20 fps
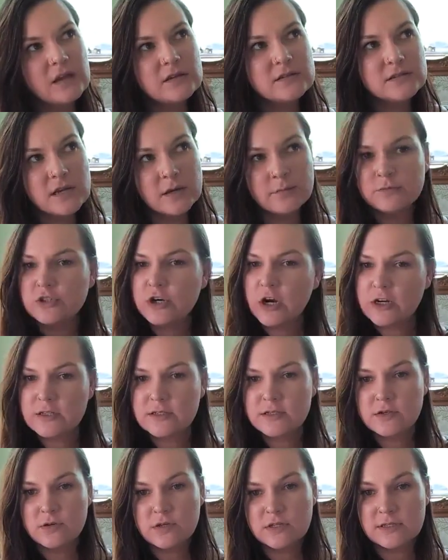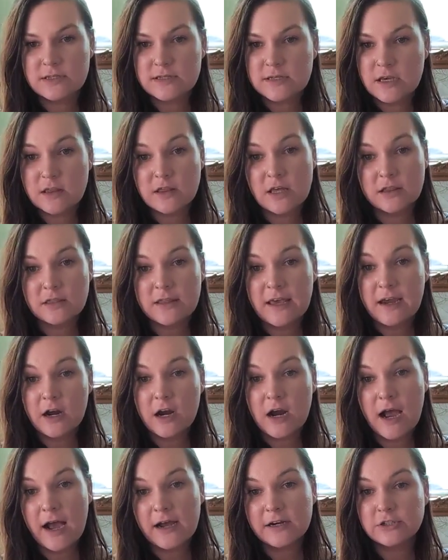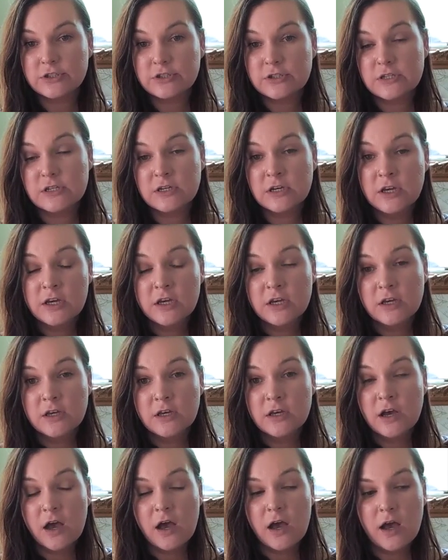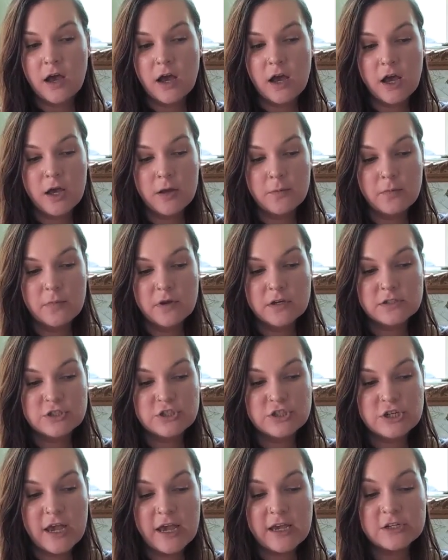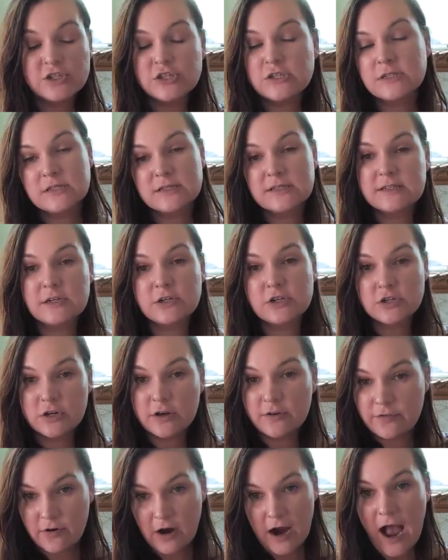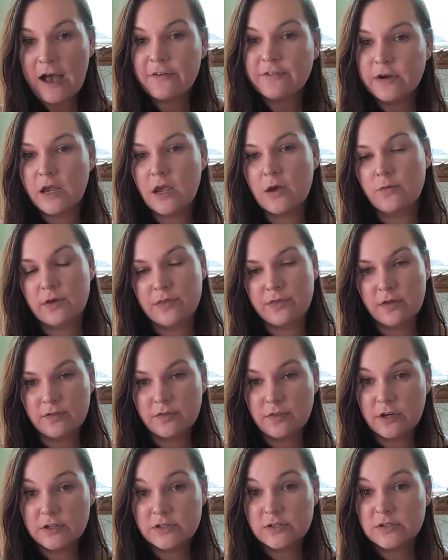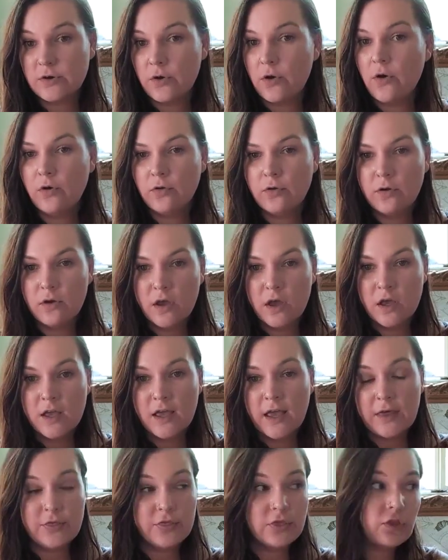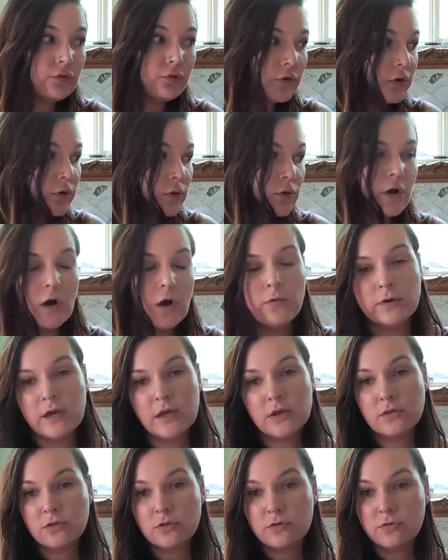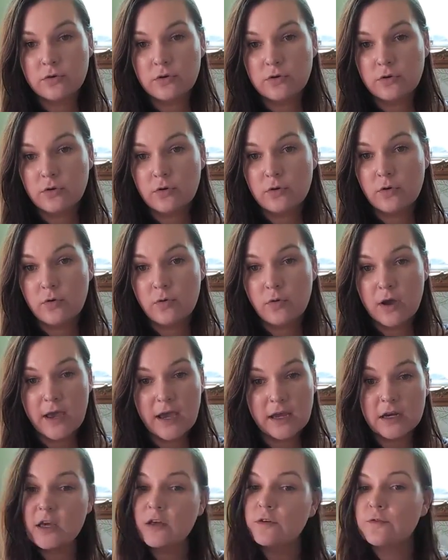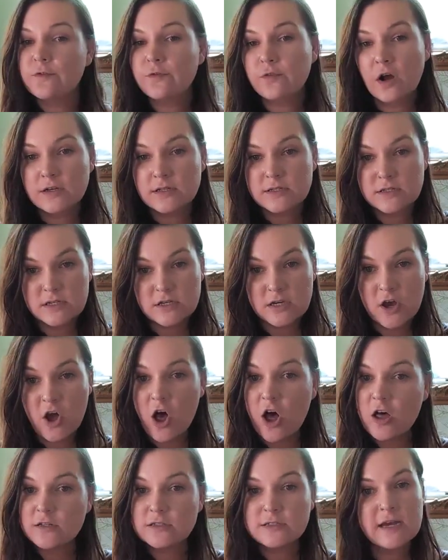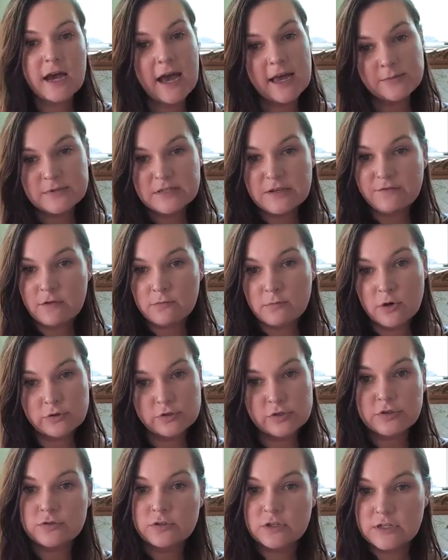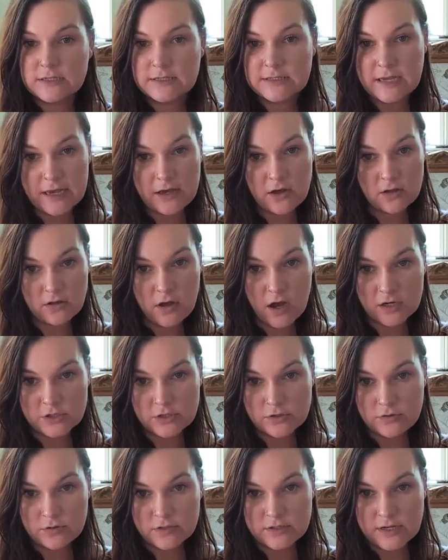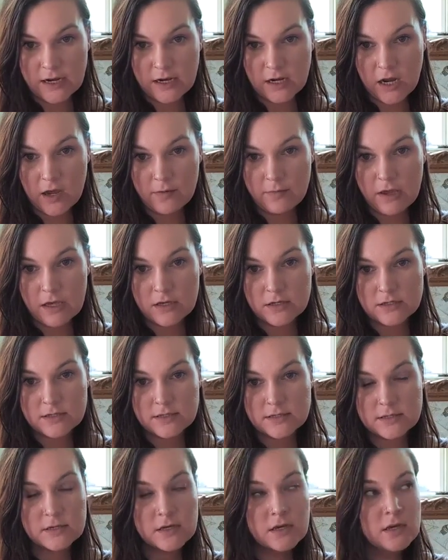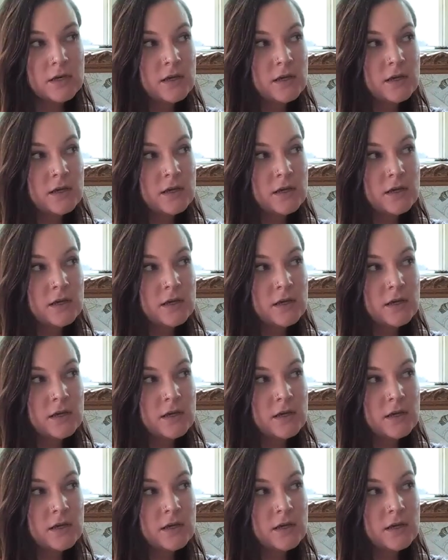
some charts, you can see that they are actually um, changing the center of gravity within their soul through going through and confronting all types of emotional and psychological dynamics.